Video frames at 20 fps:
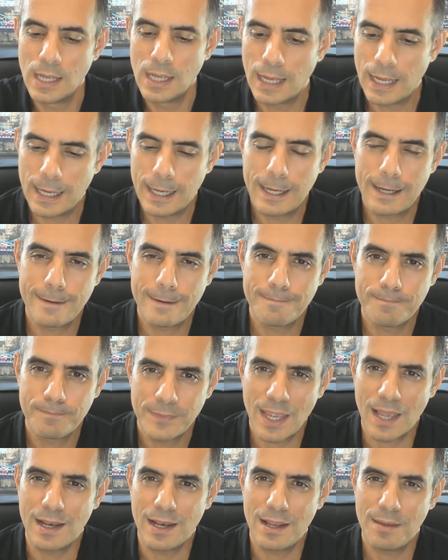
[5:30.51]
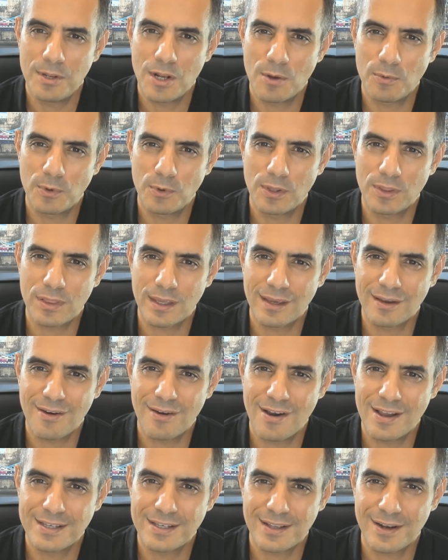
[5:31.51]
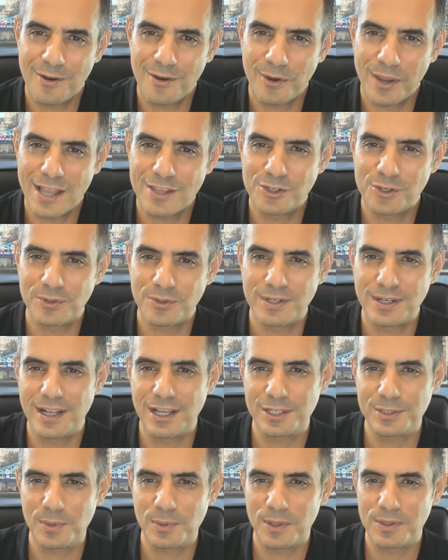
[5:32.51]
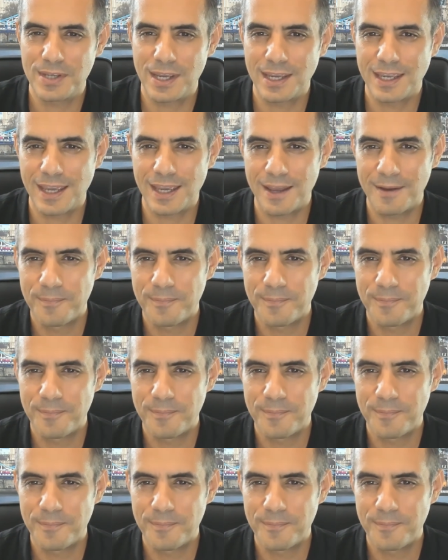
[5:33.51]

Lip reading: Yeah, let me know what you think, guys, and I'll catch you on the next one. Take care.